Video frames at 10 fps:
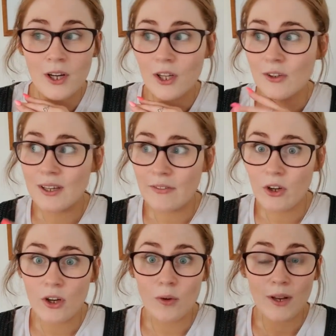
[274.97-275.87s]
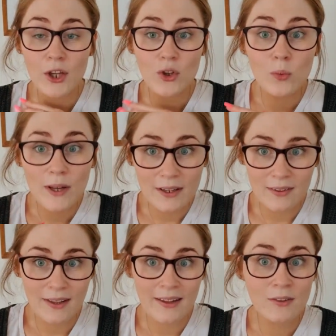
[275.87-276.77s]
not you'll give it a go,
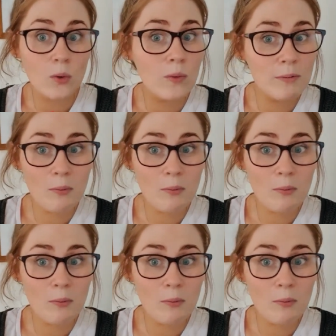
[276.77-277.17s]
like, you will.